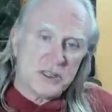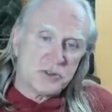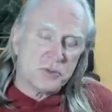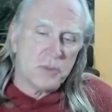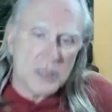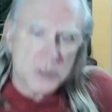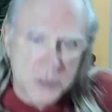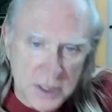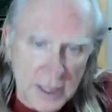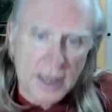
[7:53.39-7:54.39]
is,
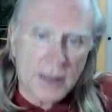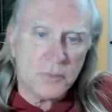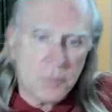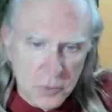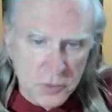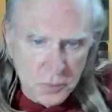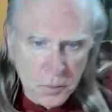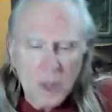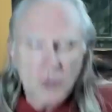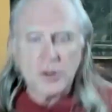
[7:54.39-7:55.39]
is uh,
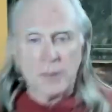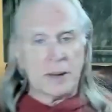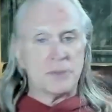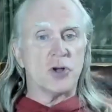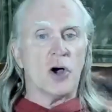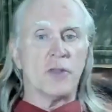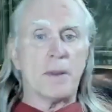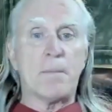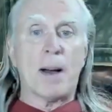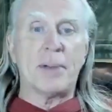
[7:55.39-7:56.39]
sometimes called the
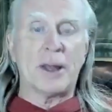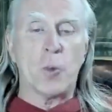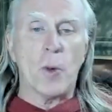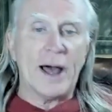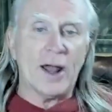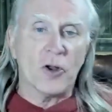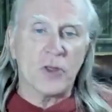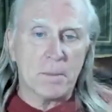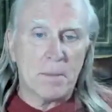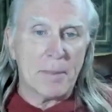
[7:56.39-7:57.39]
bubbling well or
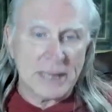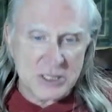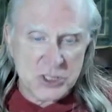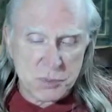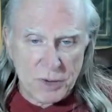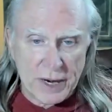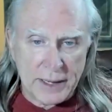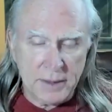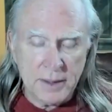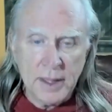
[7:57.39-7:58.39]
the bubbling
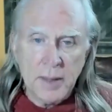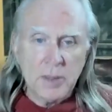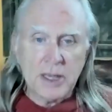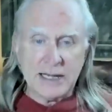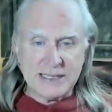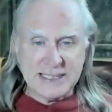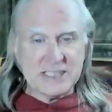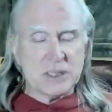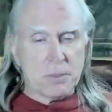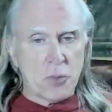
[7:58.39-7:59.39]
spring, because
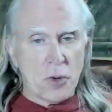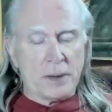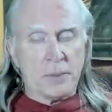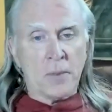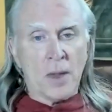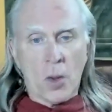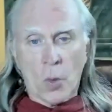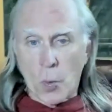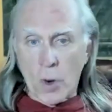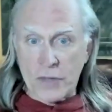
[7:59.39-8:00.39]
this is the point
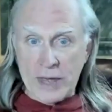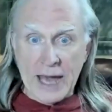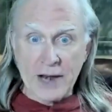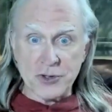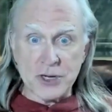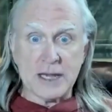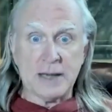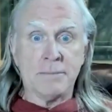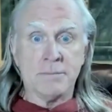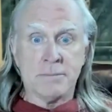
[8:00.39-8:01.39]
where the energy